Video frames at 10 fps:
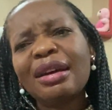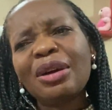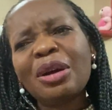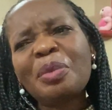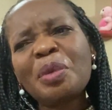
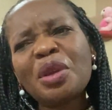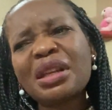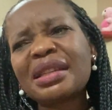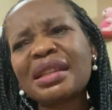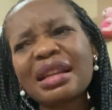or maybe
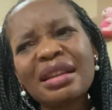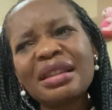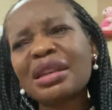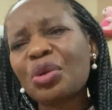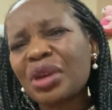they started
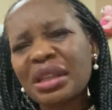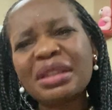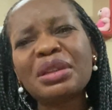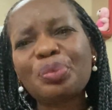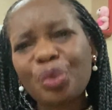
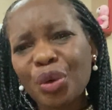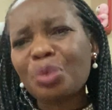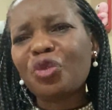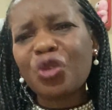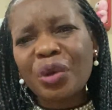interrogating the boy
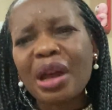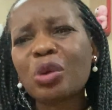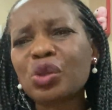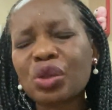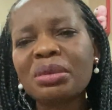further
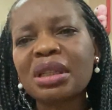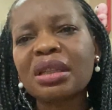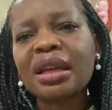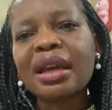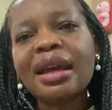or
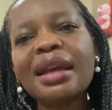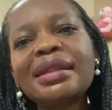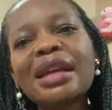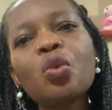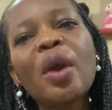something. He
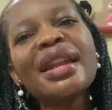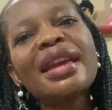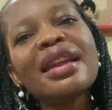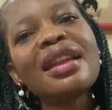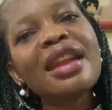said when
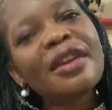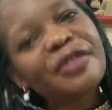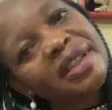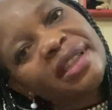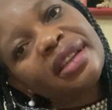he
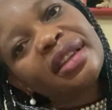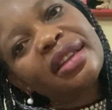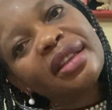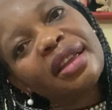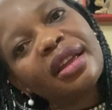left
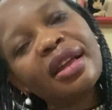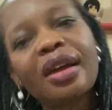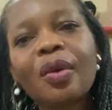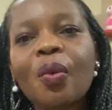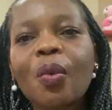
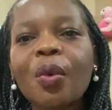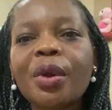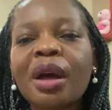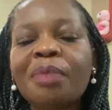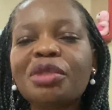
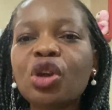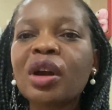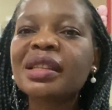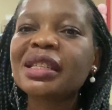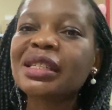the
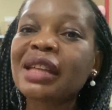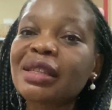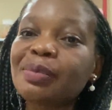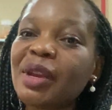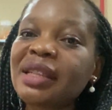younger
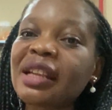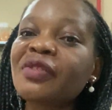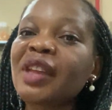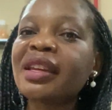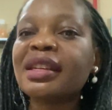sister's place
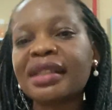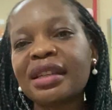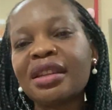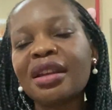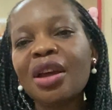after
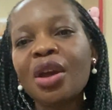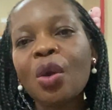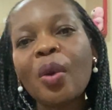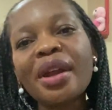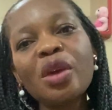eating,
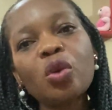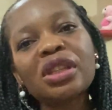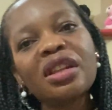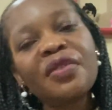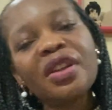when he
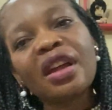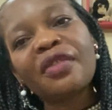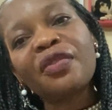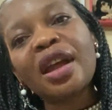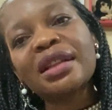was leaving her
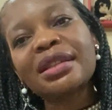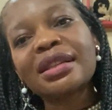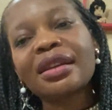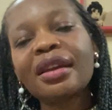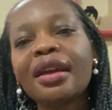flat,
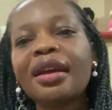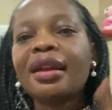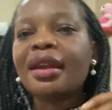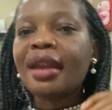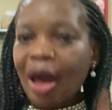
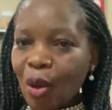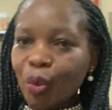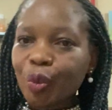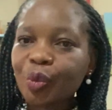now